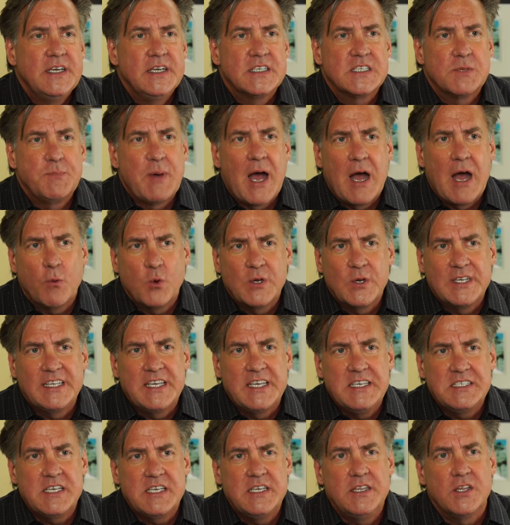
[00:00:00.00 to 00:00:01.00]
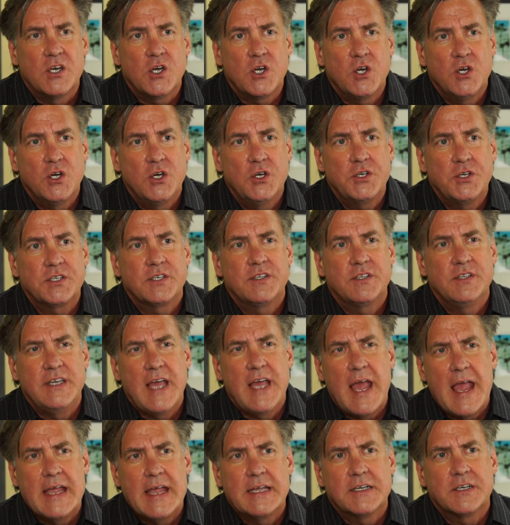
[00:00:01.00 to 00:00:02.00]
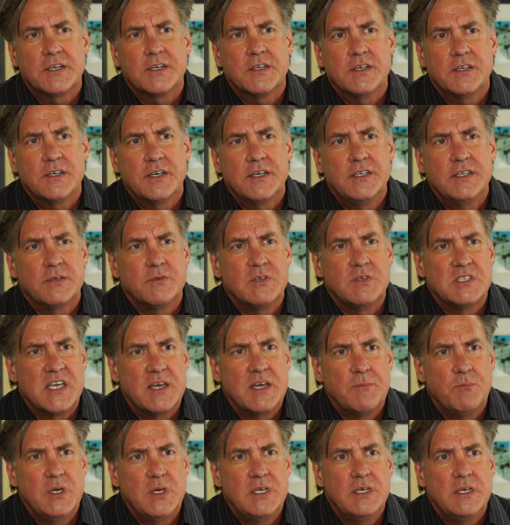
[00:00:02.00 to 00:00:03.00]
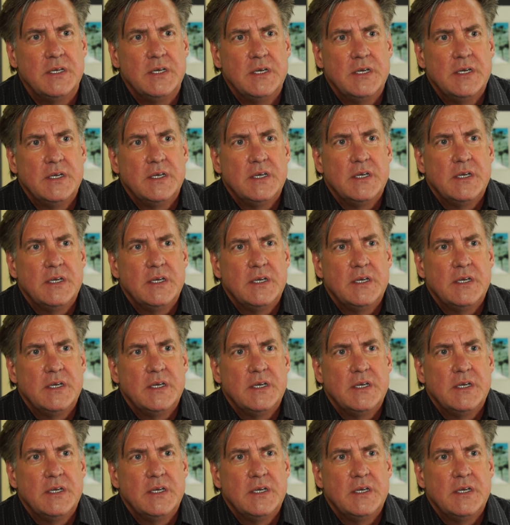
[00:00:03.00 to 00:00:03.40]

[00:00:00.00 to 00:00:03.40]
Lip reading: It's about releasing the hurt, the anger, and the resentment.